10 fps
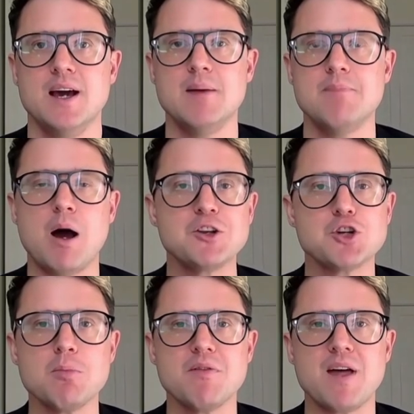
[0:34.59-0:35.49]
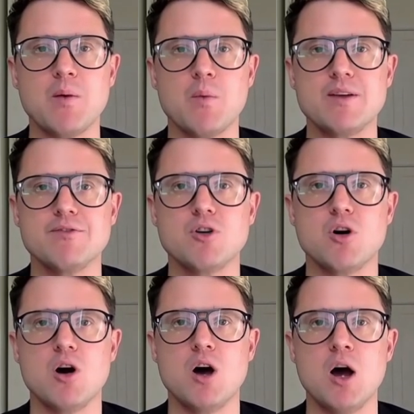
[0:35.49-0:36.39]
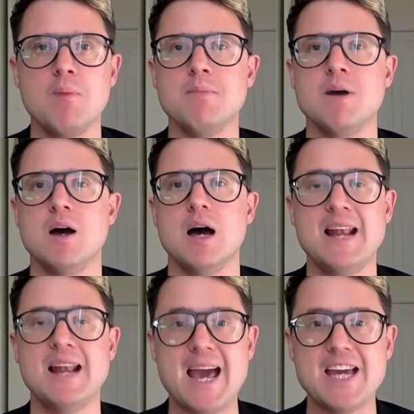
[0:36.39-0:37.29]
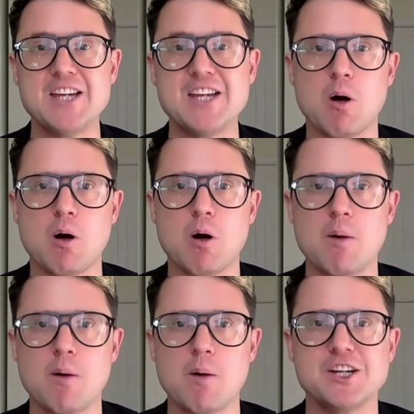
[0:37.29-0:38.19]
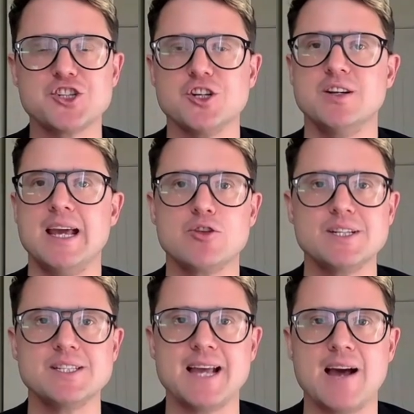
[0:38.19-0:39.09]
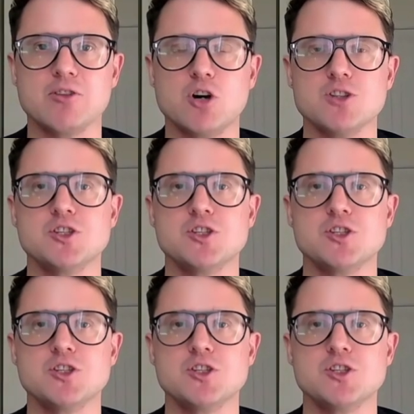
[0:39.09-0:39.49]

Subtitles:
But on top of that, we've got an ageing population, increasing health costs.